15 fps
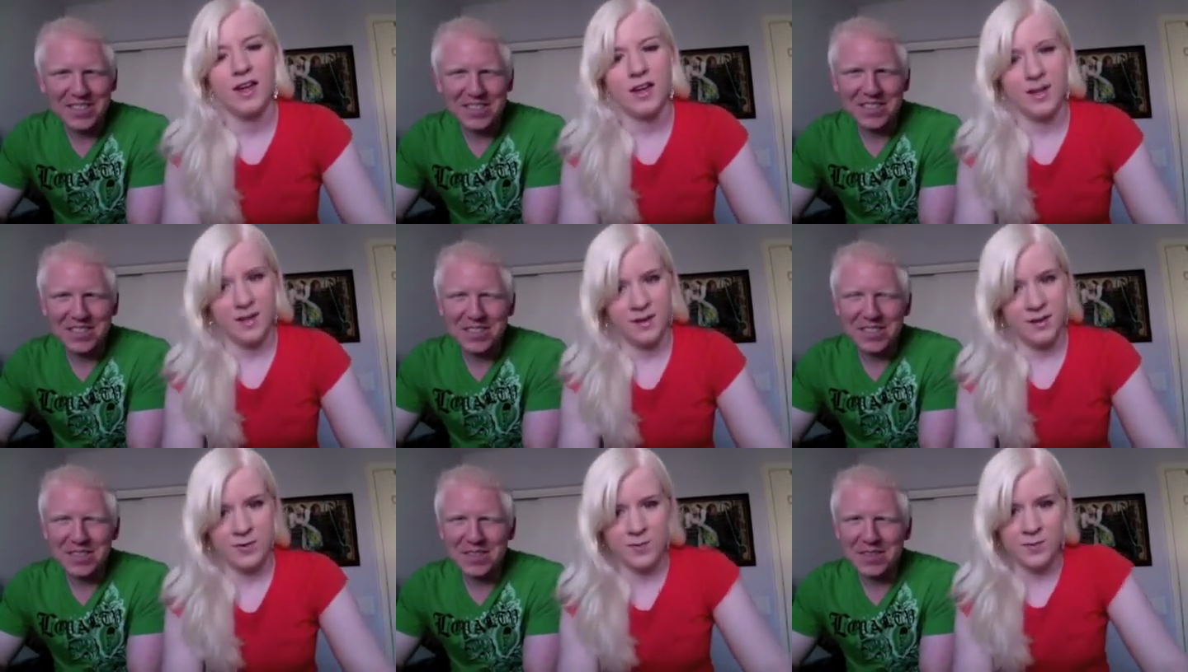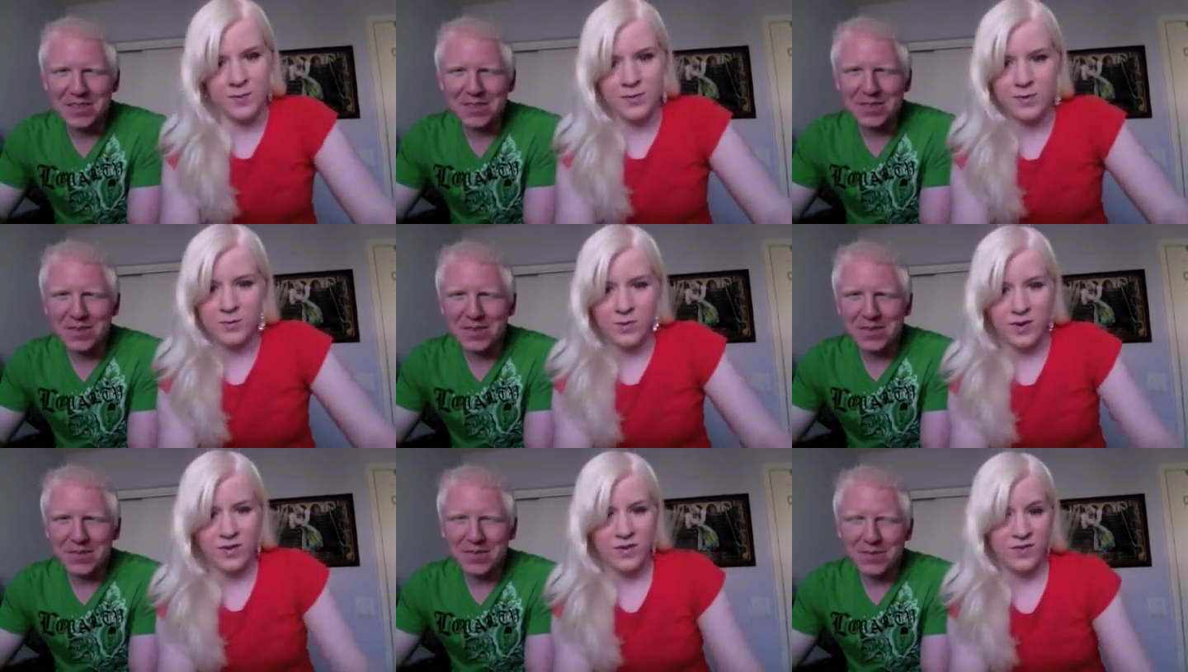Speaker 1: Um,
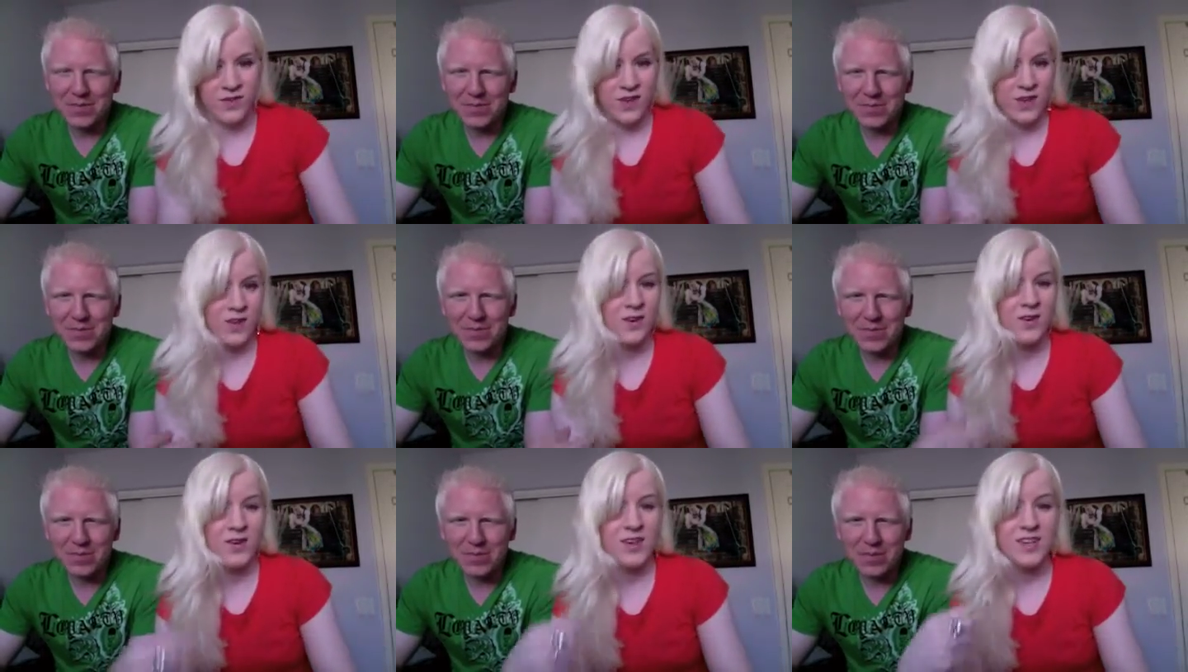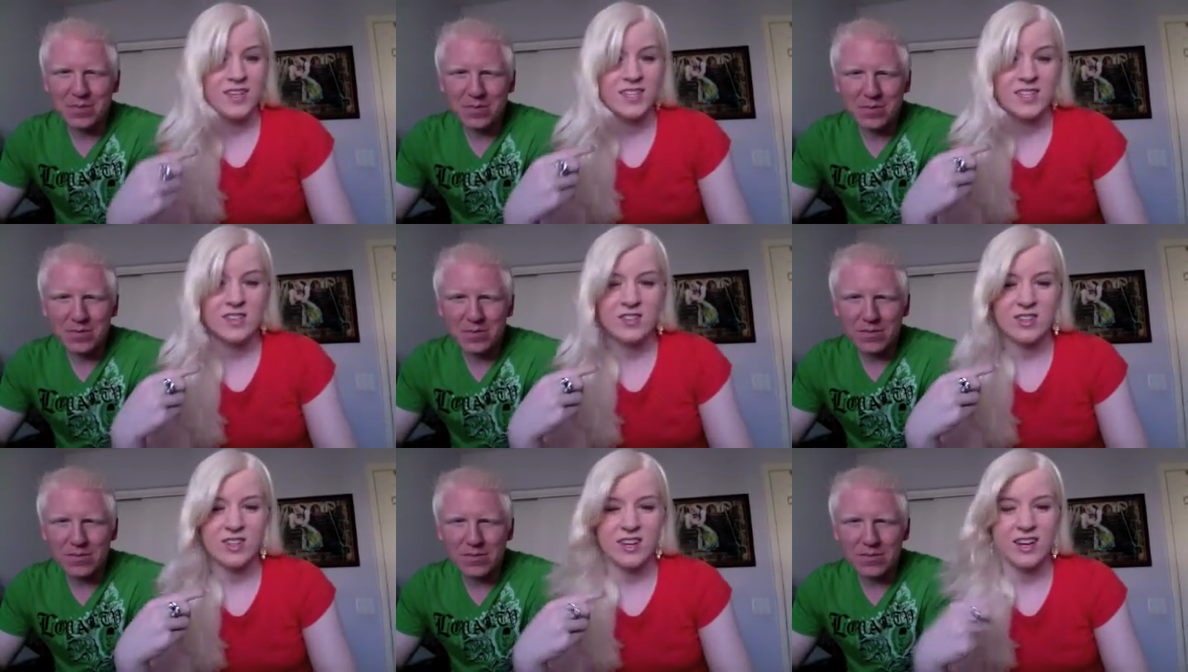we have a fan going because it's
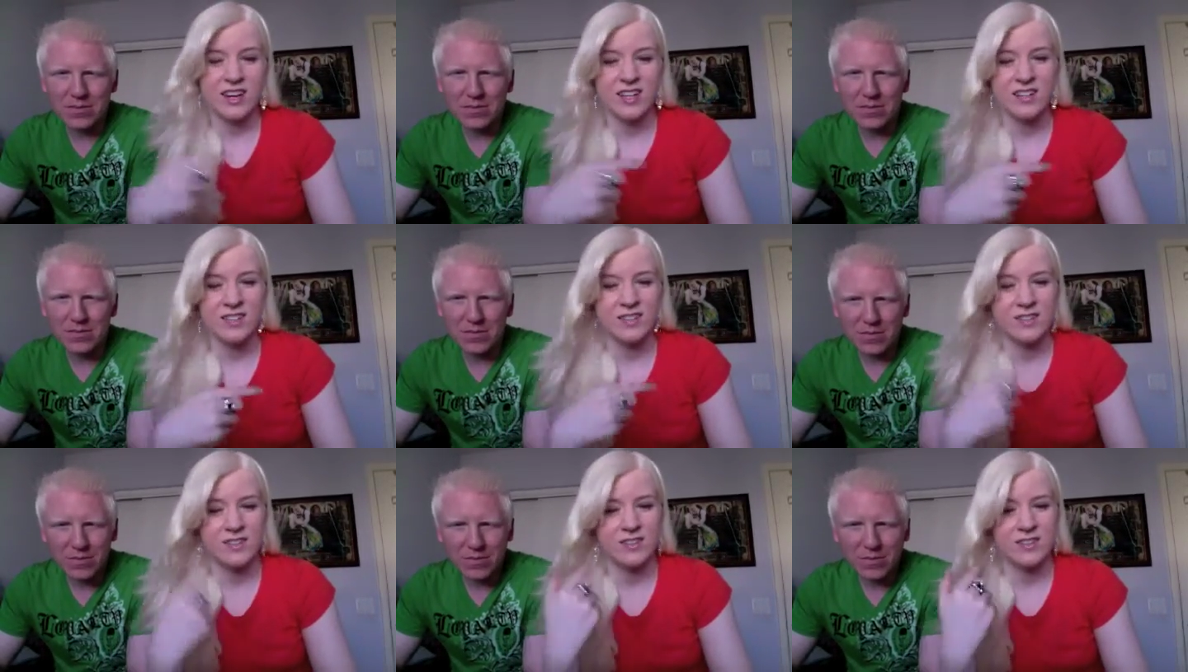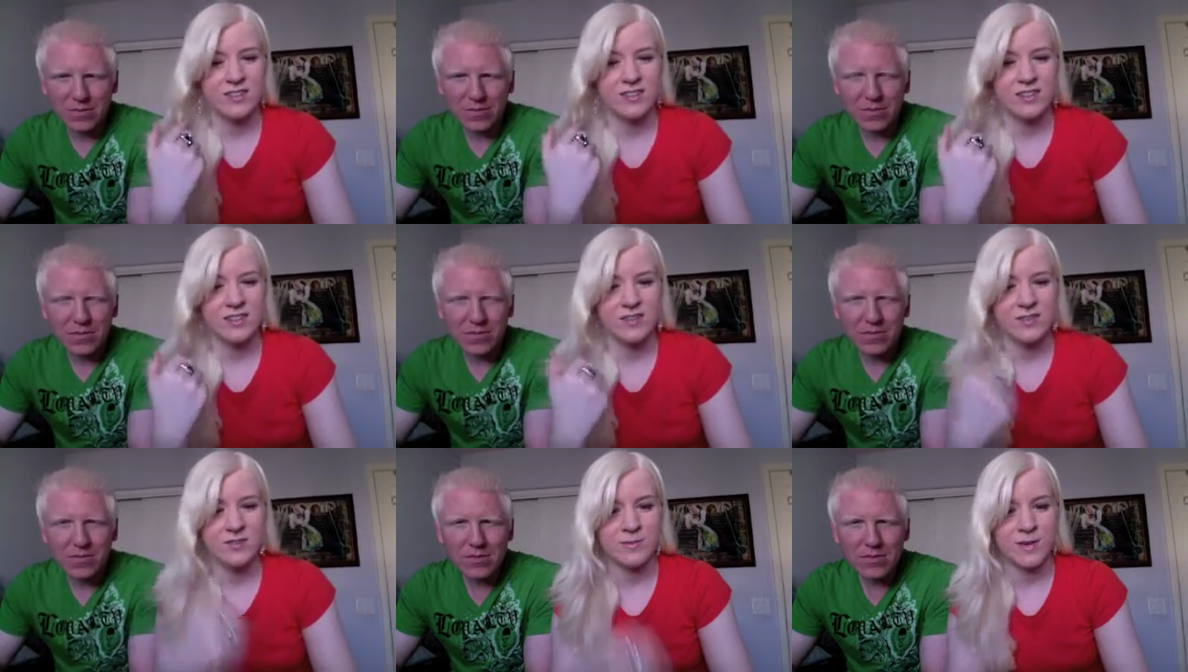really hot, so there's like
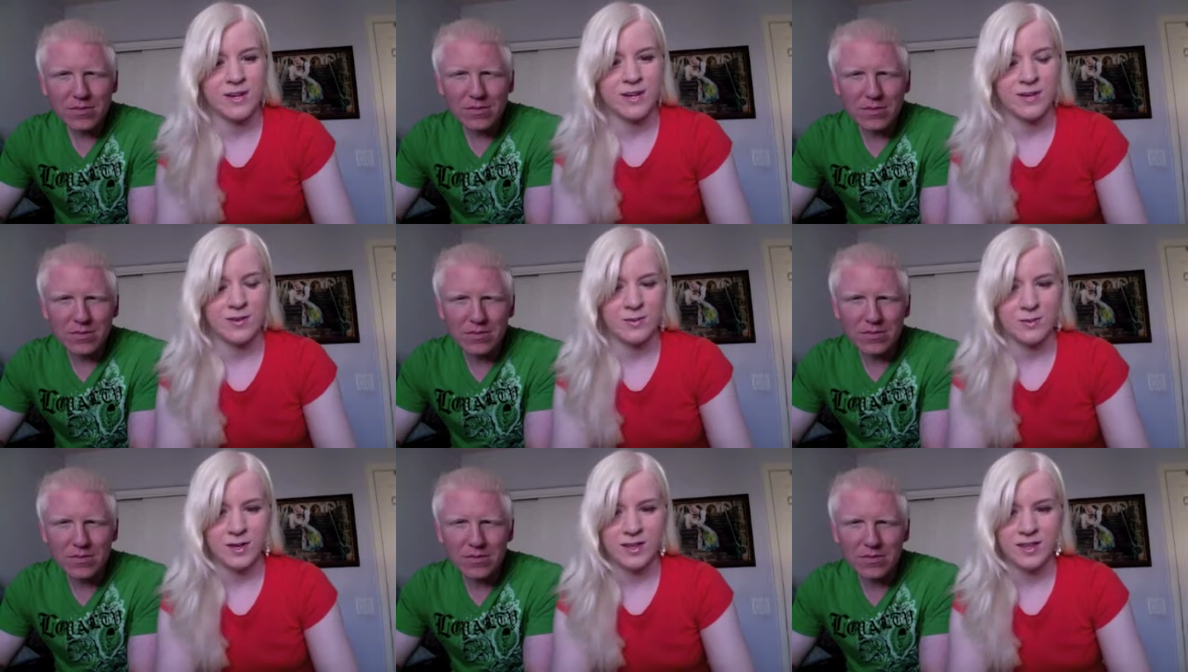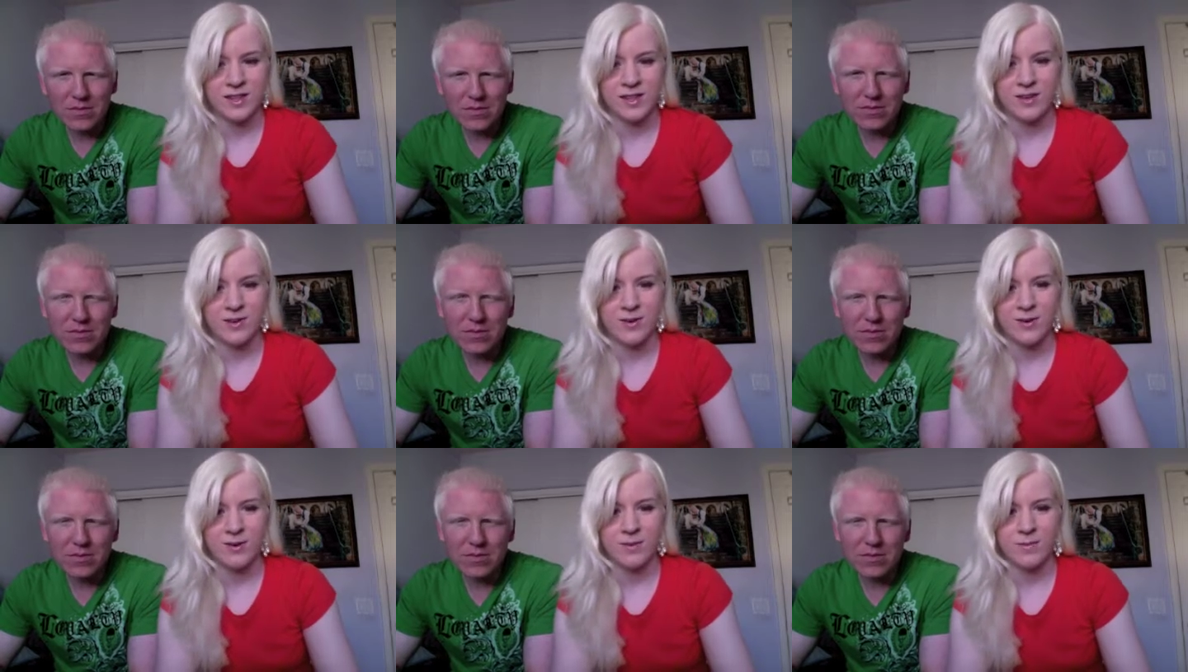this dramatic wind thing
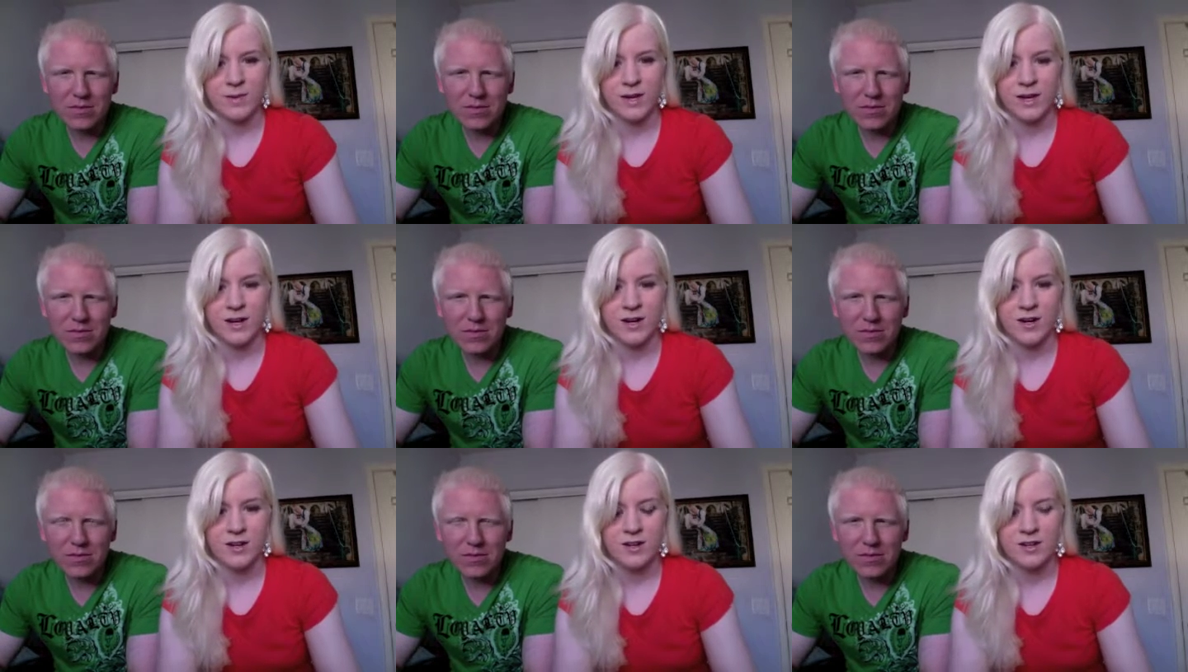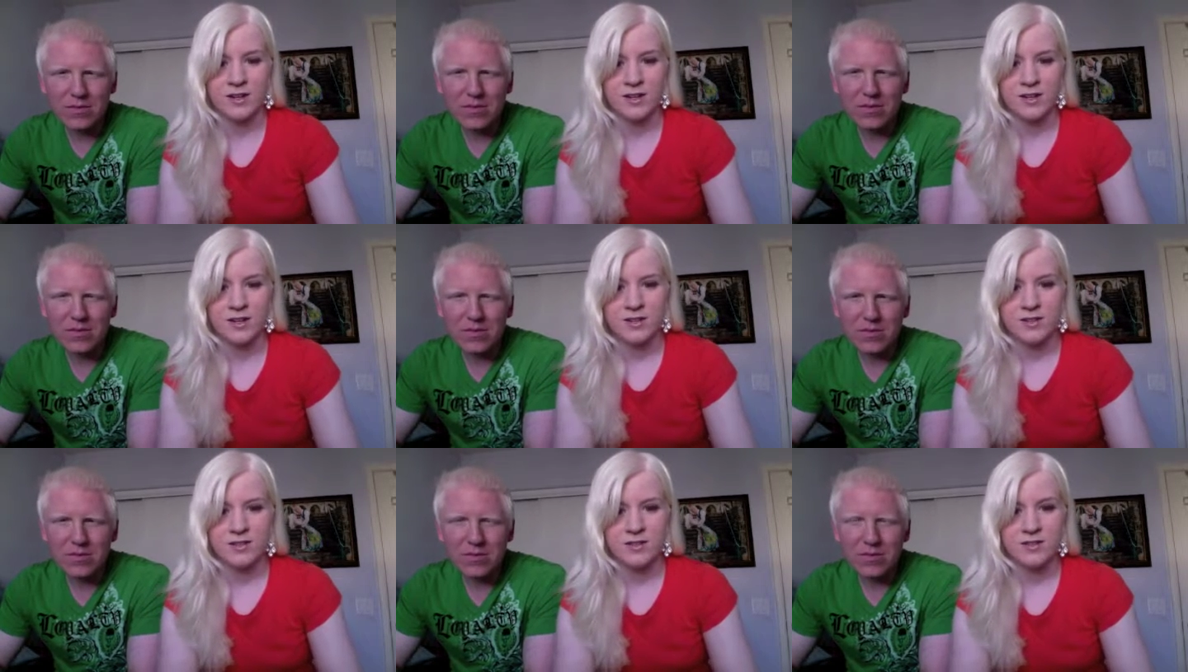going with my hair.
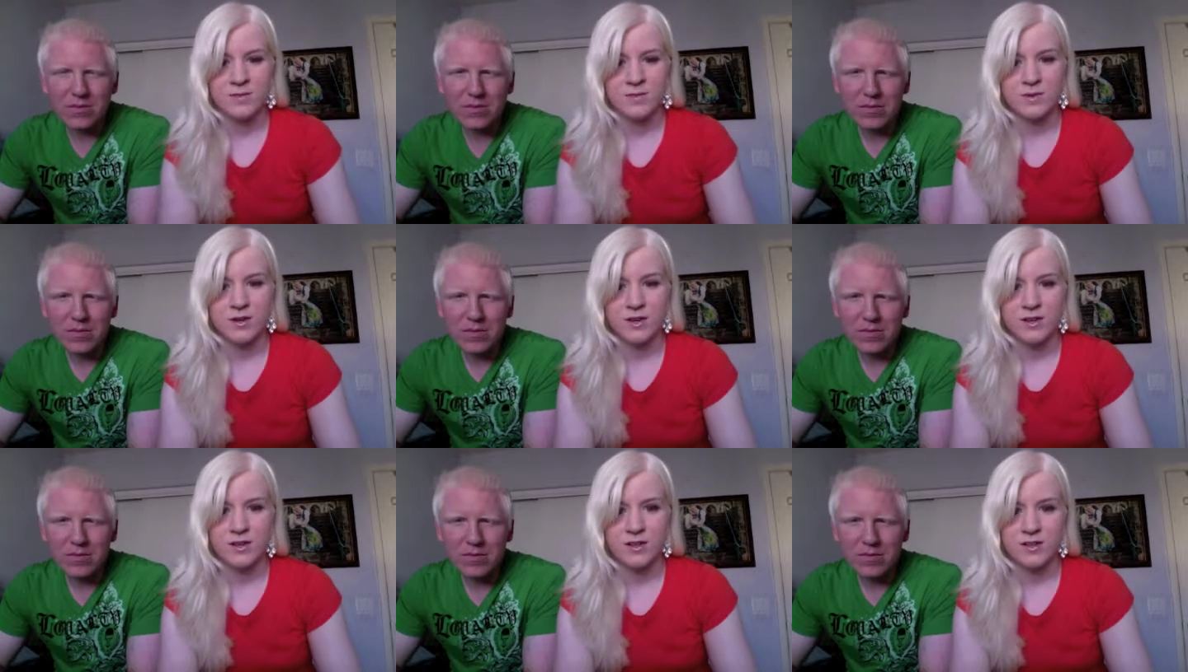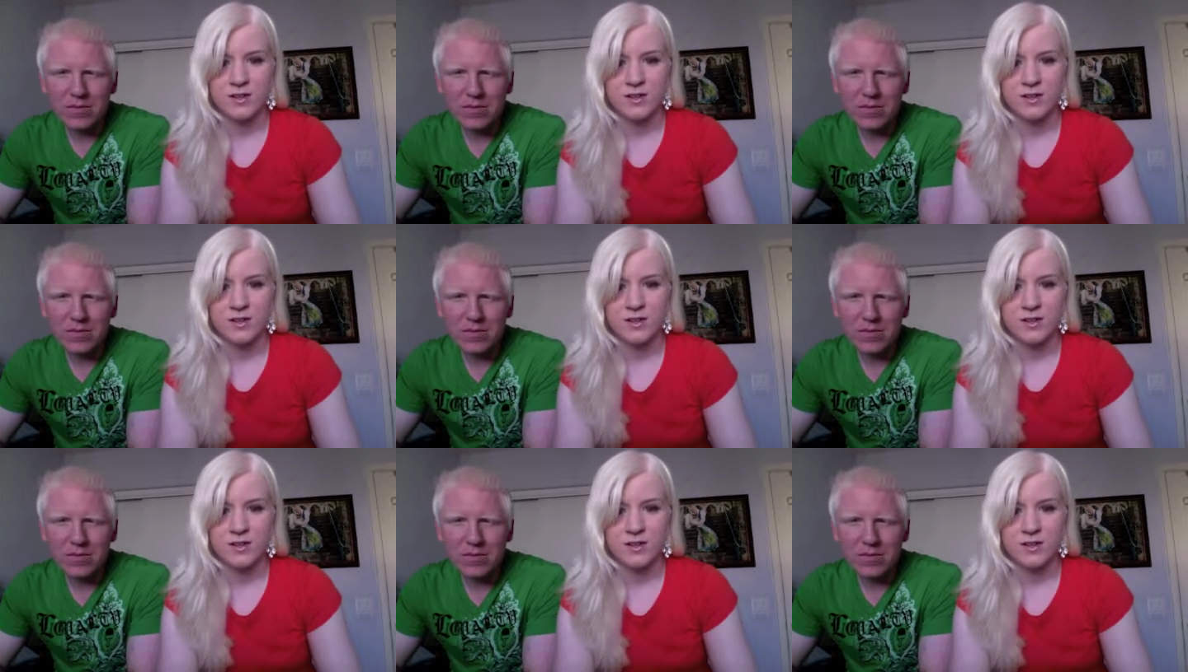So I'm sorry.